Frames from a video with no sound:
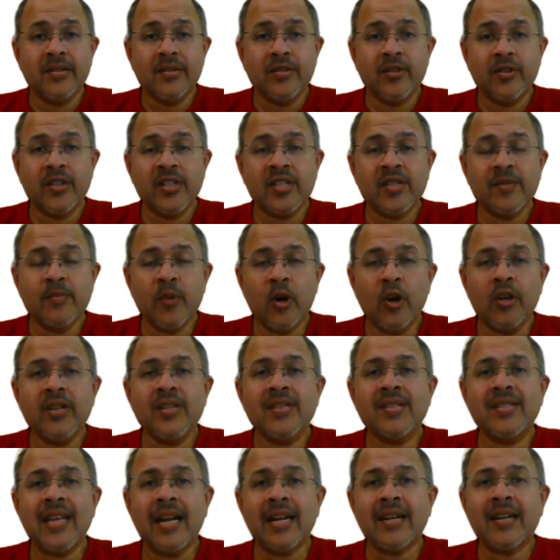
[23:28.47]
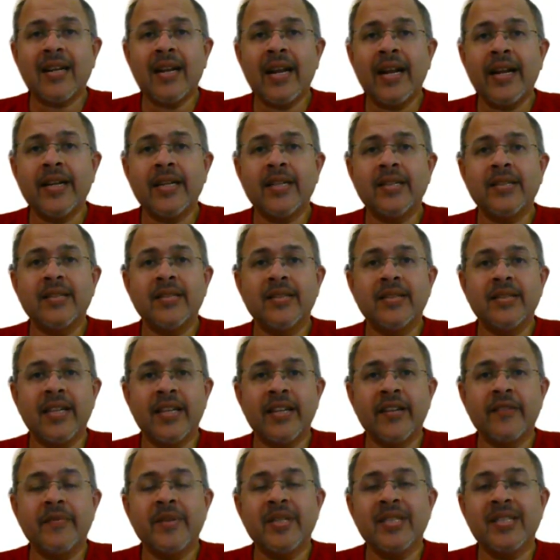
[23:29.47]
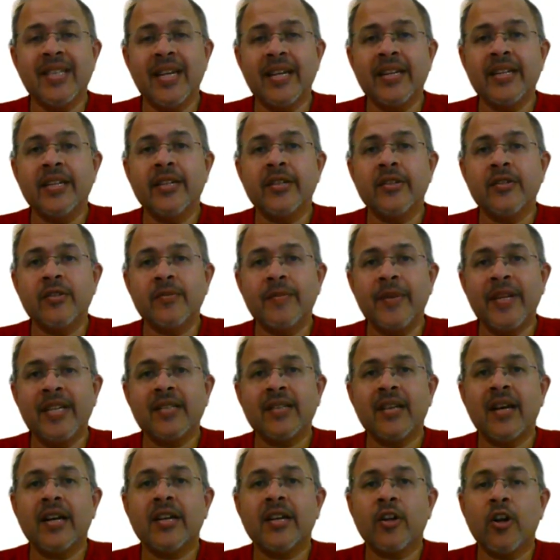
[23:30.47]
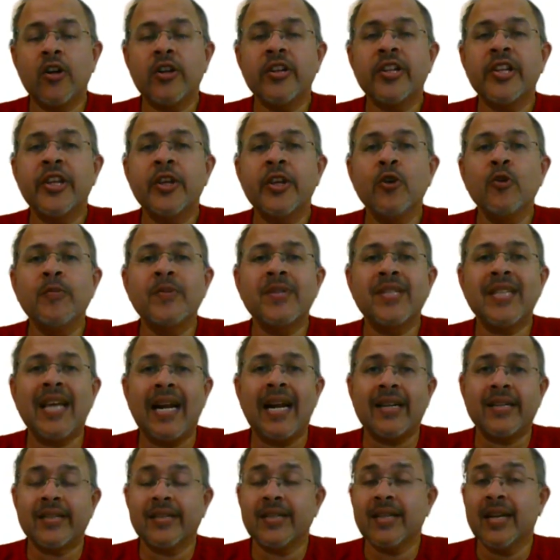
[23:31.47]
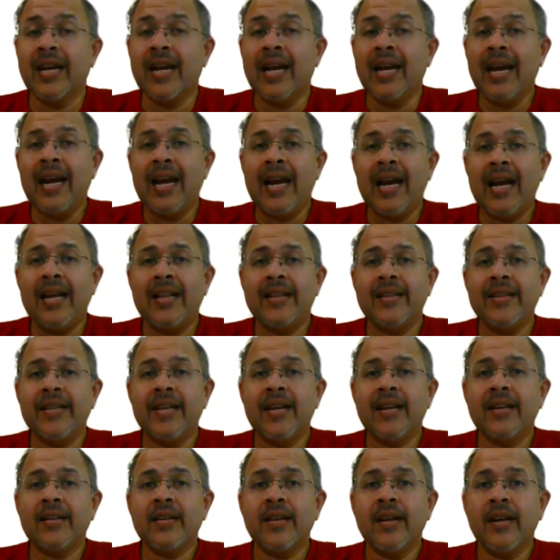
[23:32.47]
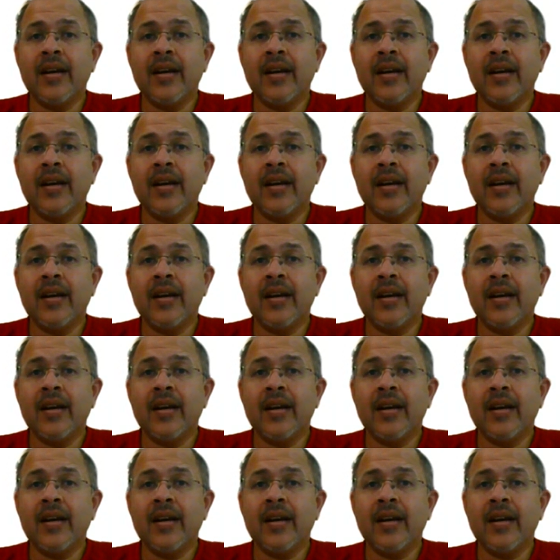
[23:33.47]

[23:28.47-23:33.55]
So the smallest satellites that have been sent into space are called CubeSats, and they